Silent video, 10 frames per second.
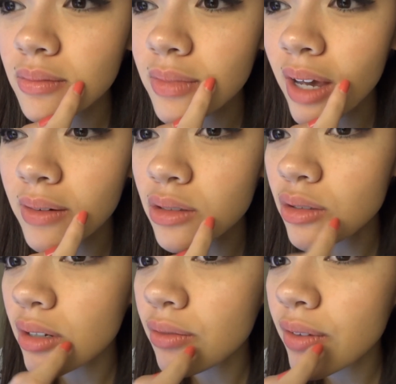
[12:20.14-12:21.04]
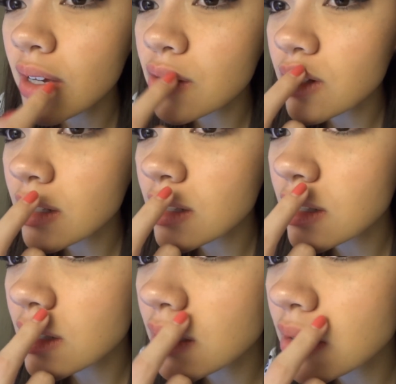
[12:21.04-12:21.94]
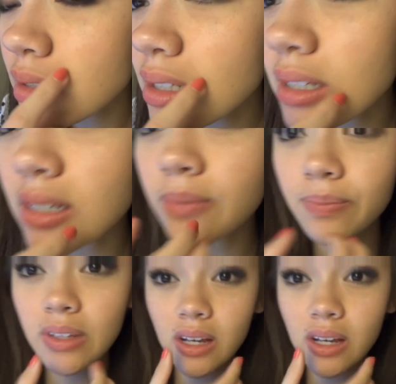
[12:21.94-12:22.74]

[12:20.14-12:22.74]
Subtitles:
have a straight face, you can still see